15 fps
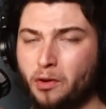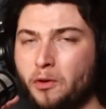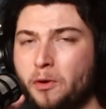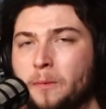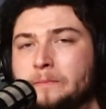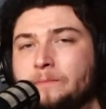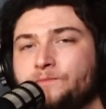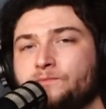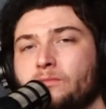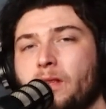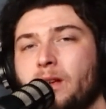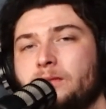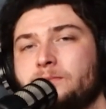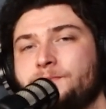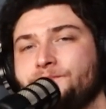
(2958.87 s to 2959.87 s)
When
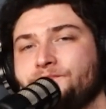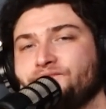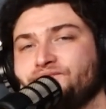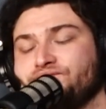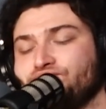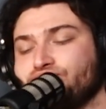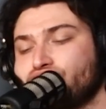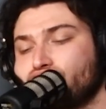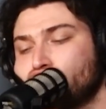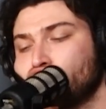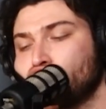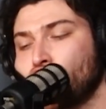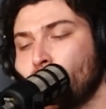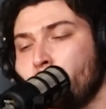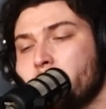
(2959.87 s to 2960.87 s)
you take the sip
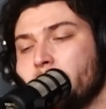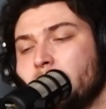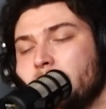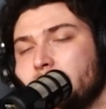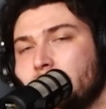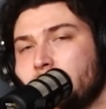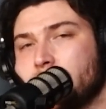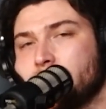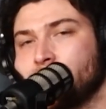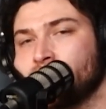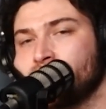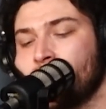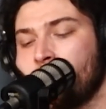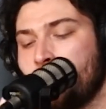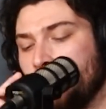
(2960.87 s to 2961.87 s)
with the jelly
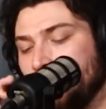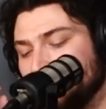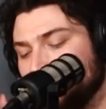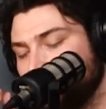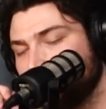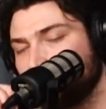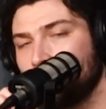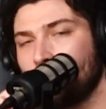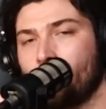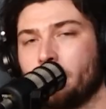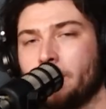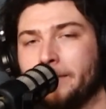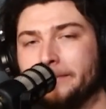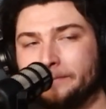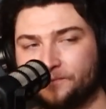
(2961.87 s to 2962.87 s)
bean,
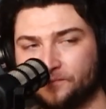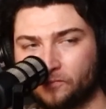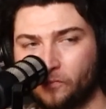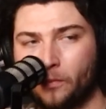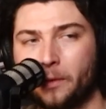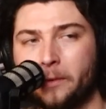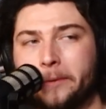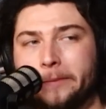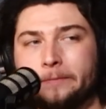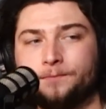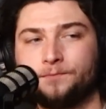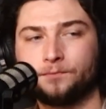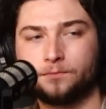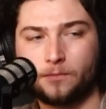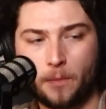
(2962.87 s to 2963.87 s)
you
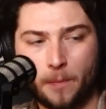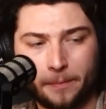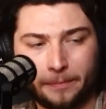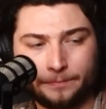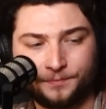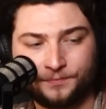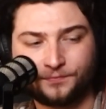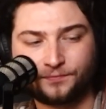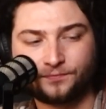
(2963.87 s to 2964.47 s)
kind of get it.